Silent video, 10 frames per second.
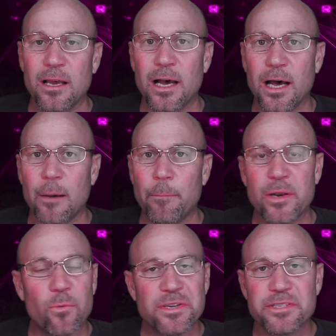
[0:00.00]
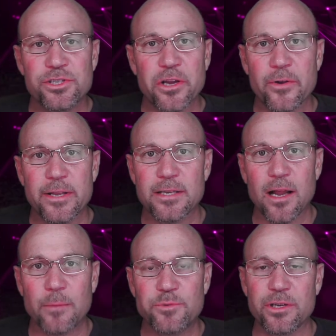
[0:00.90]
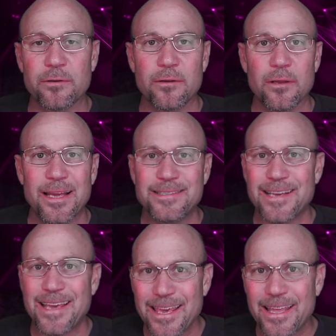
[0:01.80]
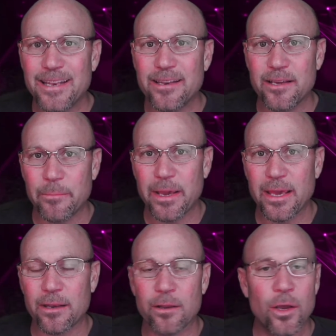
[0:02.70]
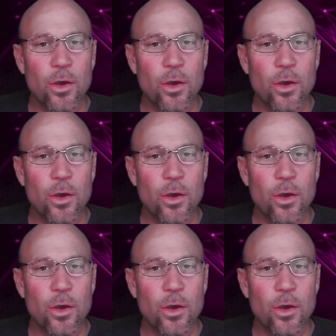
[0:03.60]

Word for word: uh, but it wasn't shown as an option? It's a hidden command.